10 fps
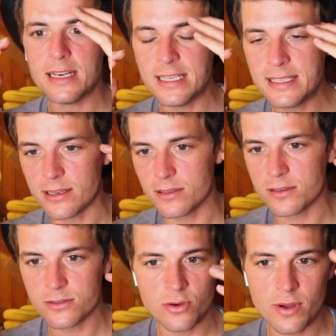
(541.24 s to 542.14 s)
detailed.
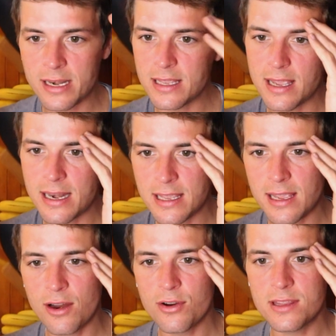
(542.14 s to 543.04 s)
So any
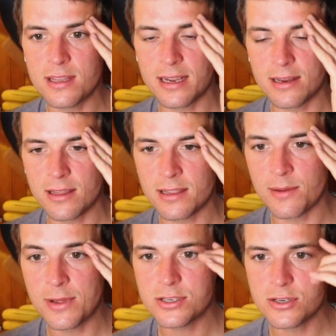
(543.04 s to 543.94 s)
area that I
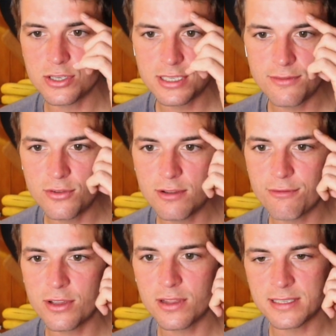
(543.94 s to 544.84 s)
mentioned, just see if you can
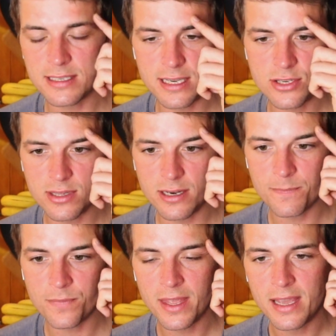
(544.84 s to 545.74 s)
feel the sensation there.
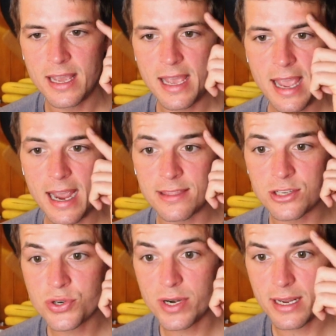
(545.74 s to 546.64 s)
And the
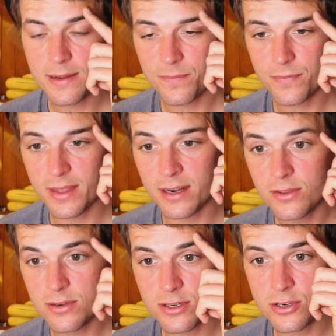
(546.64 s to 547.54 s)
trick,
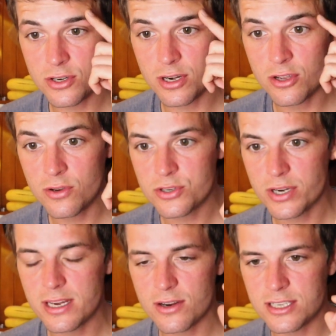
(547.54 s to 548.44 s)
another good
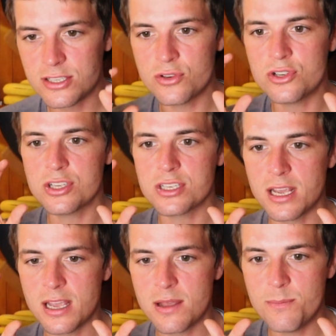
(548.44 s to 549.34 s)
trick here, is to just
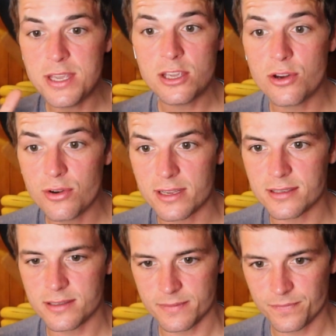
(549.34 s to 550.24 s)
be
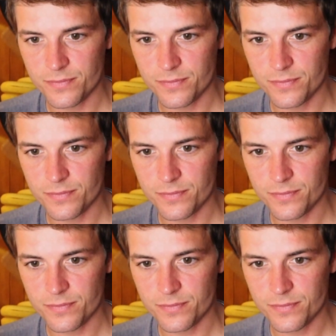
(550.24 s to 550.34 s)
curious,